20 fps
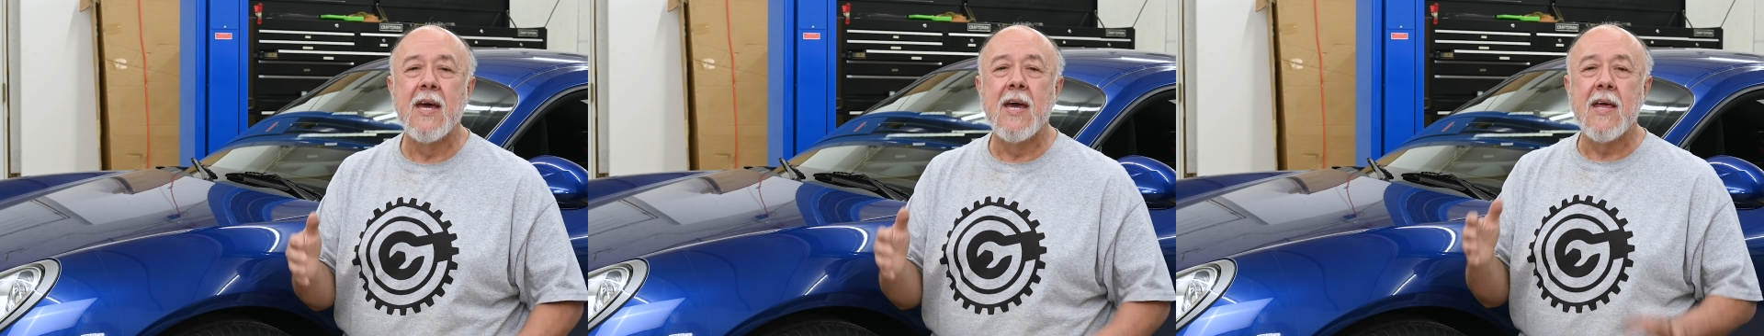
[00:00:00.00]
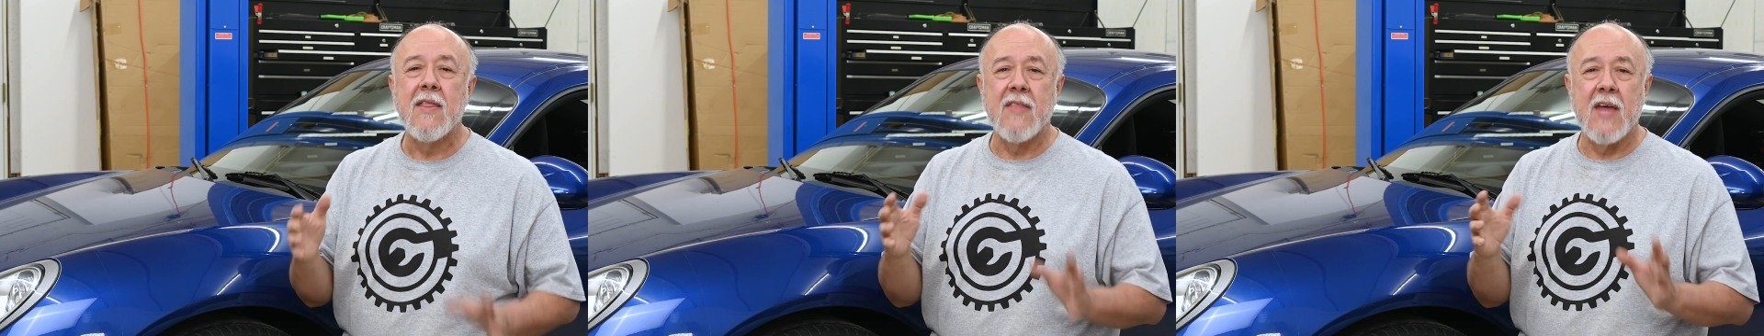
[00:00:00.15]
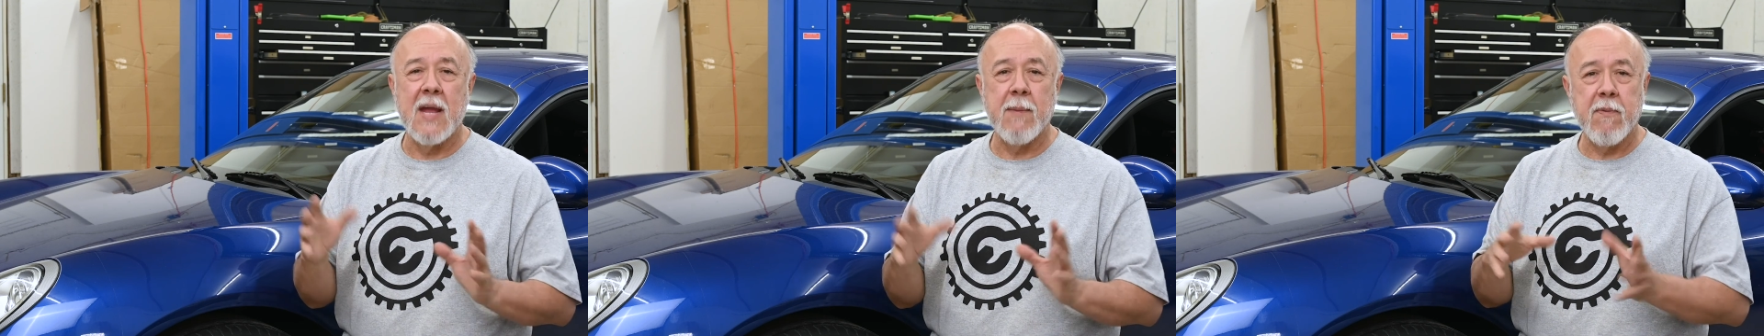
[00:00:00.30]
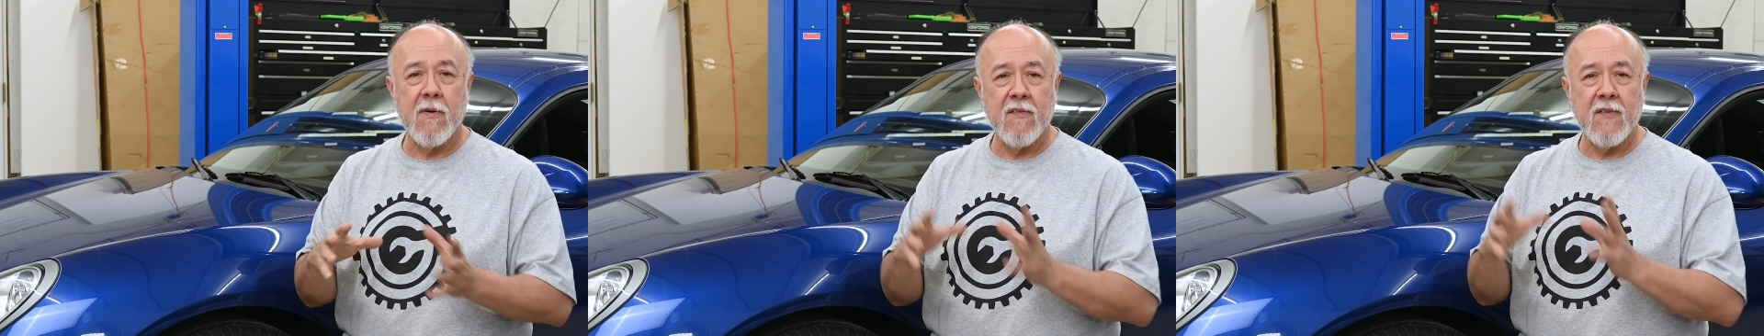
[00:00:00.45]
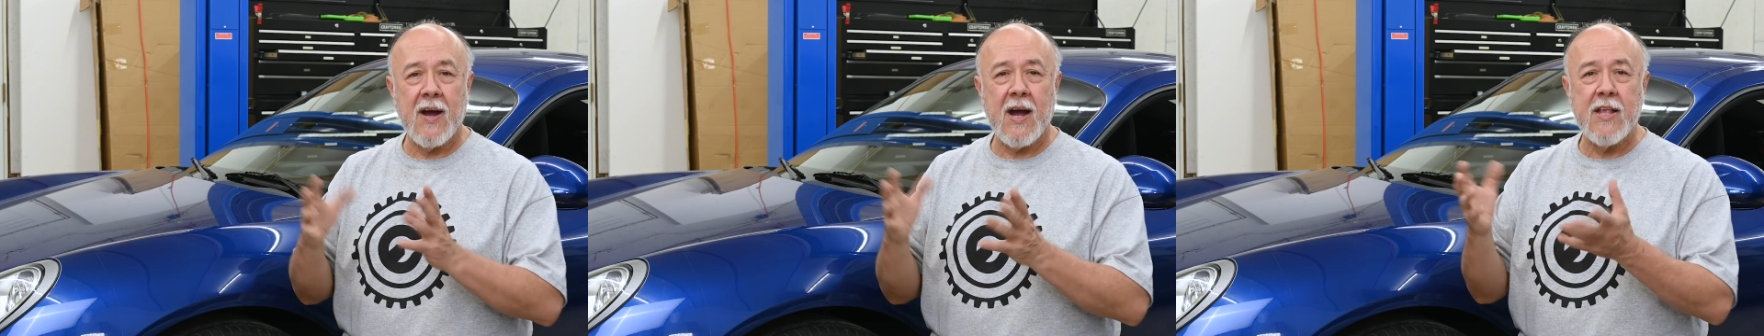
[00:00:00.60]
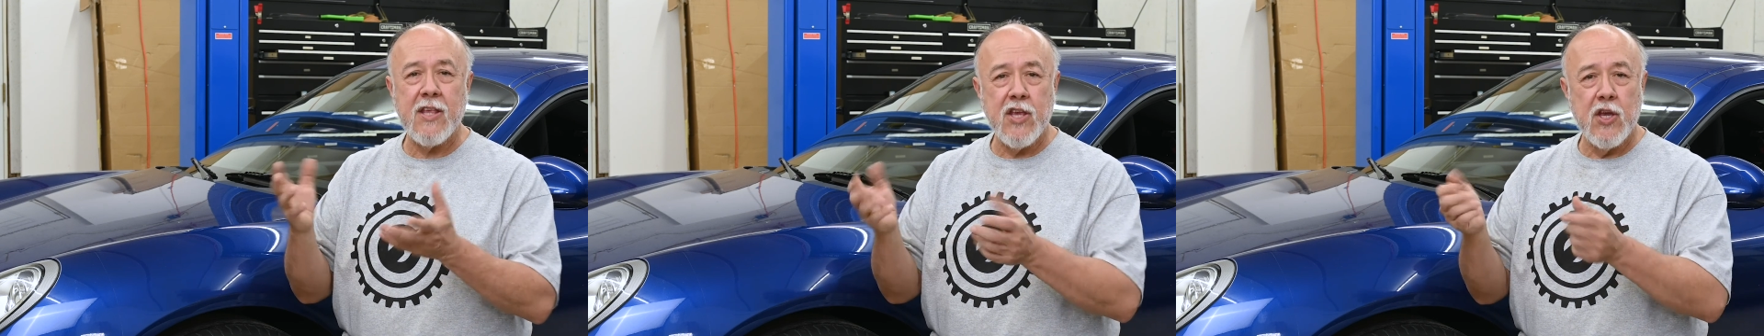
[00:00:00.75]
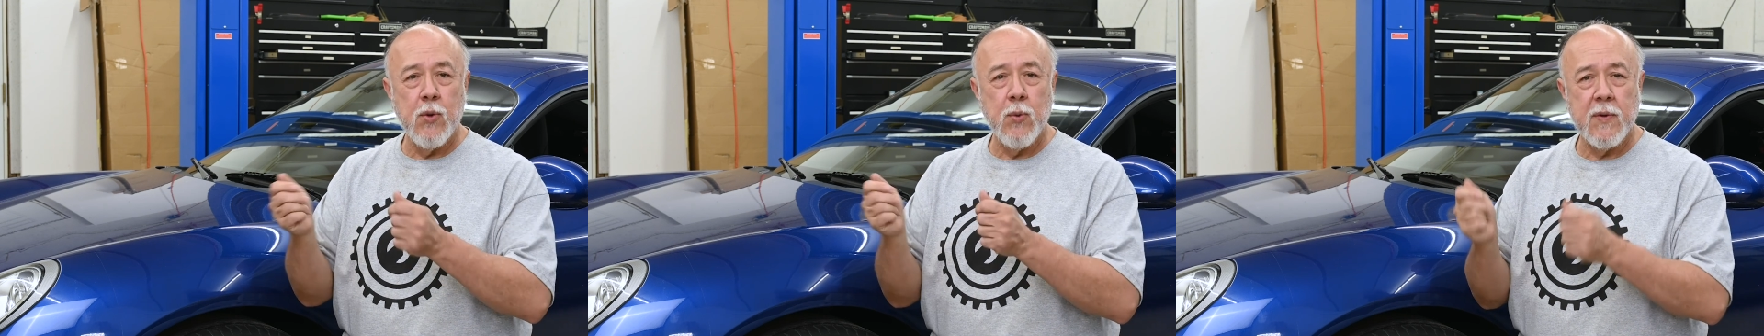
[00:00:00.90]
They
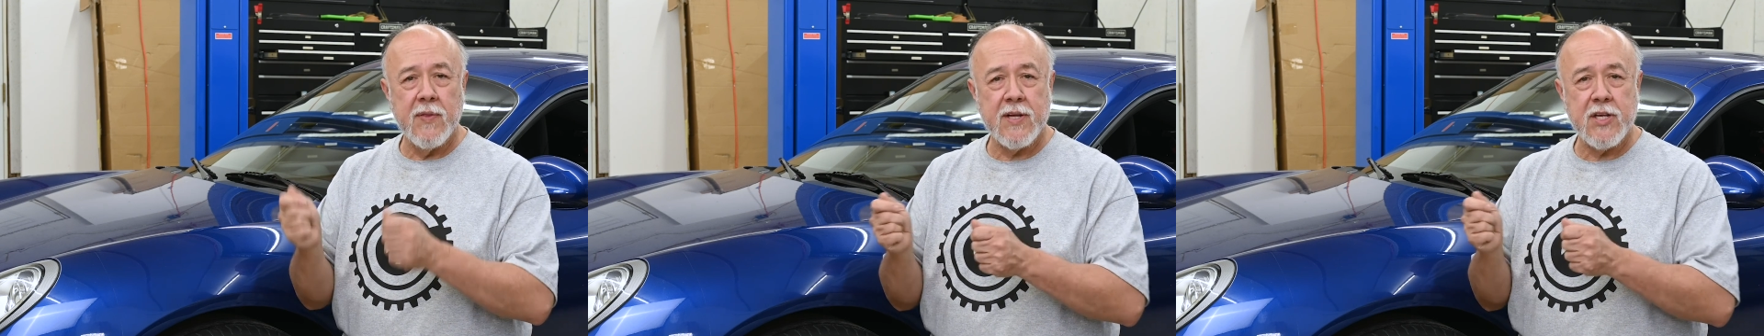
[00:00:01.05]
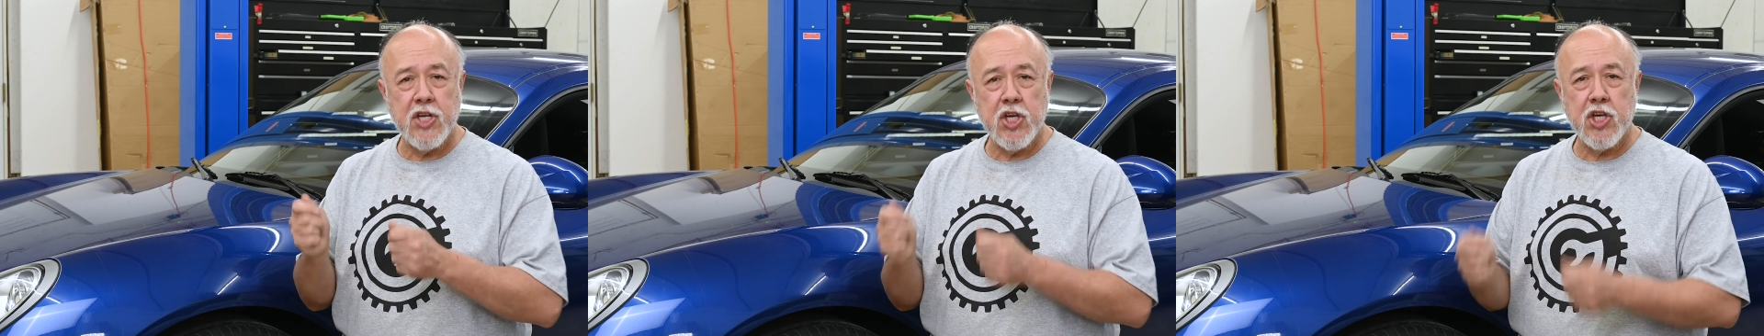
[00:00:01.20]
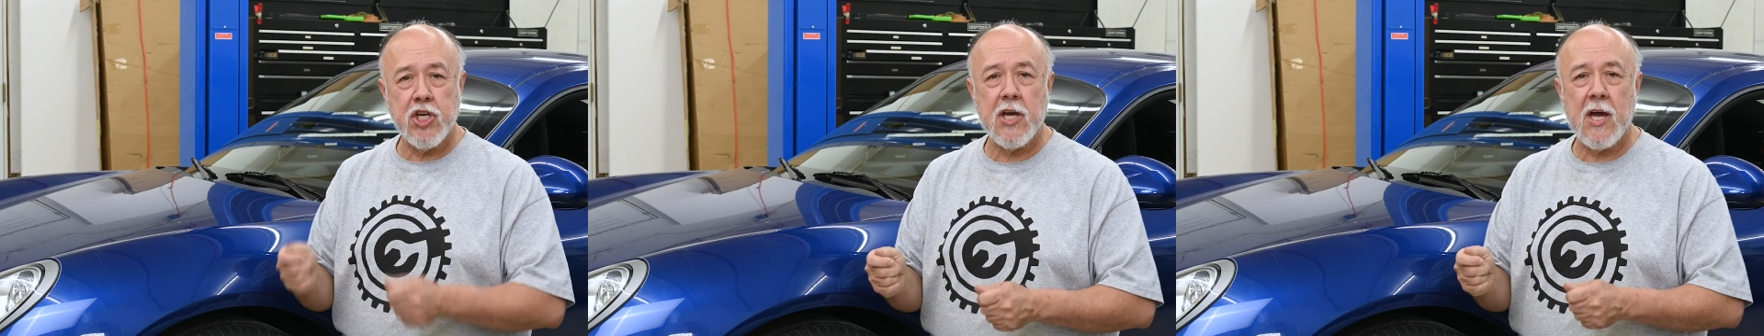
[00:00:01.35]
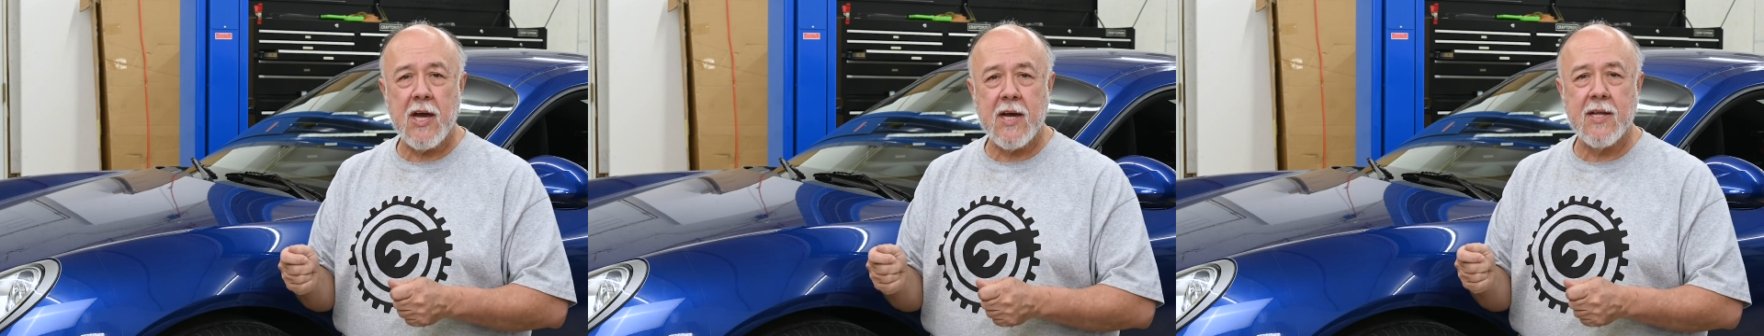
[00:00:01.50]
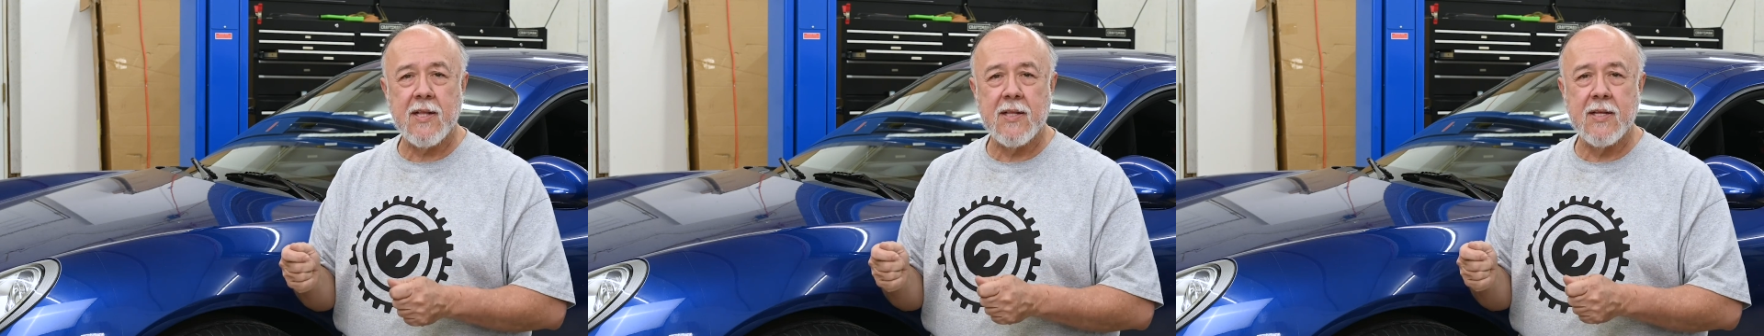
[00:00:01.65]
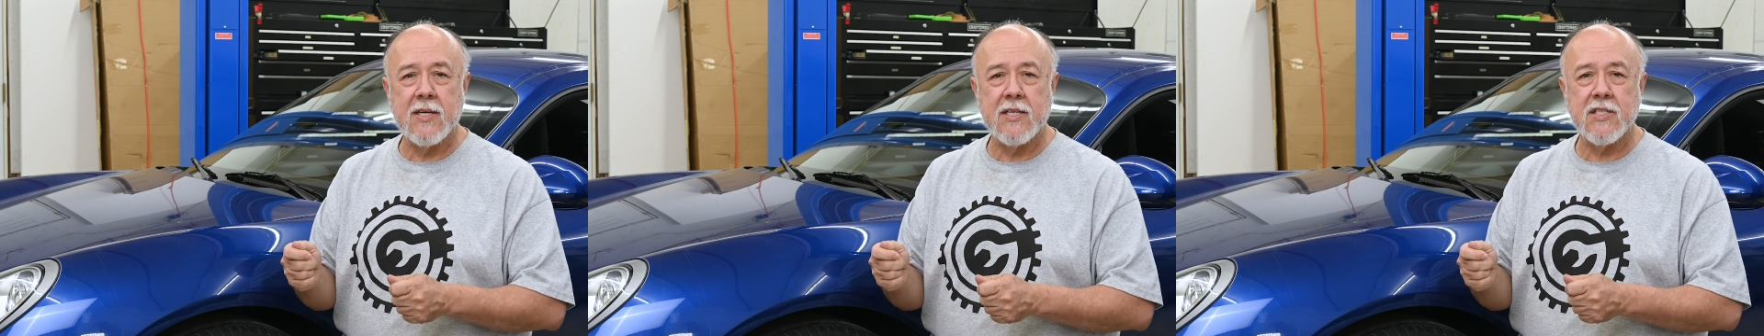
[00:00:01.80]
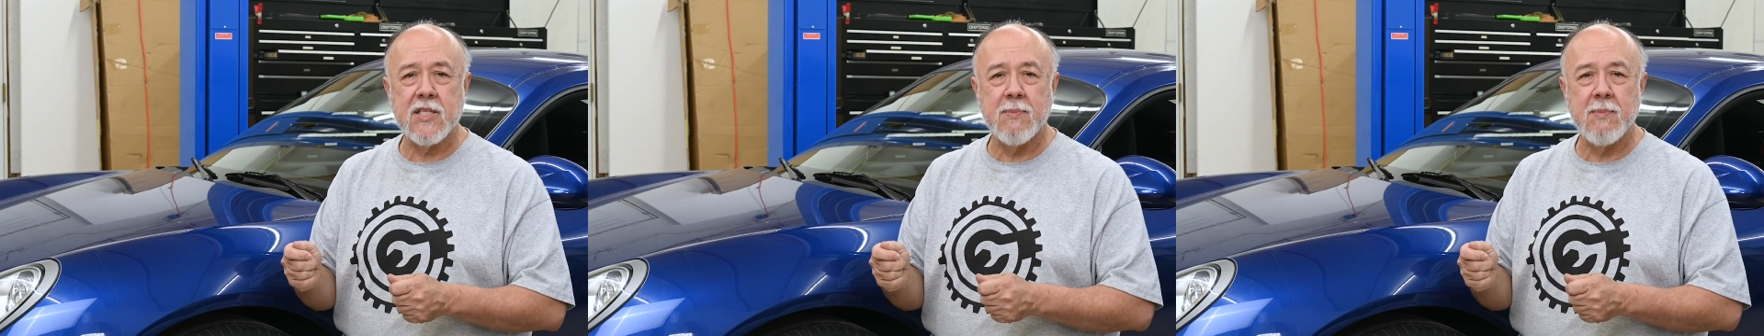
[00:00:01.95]
provide you with a checklist